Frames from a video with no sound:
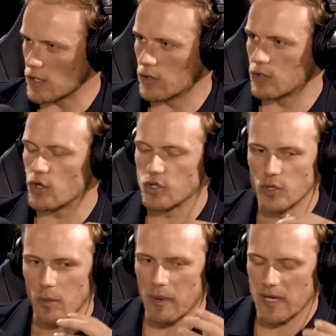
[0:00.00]
your
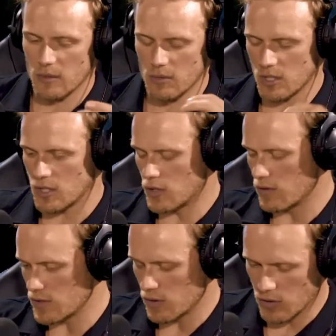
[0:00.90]
unit base, which is,
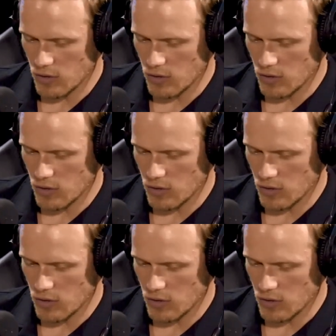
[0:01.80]
obviously all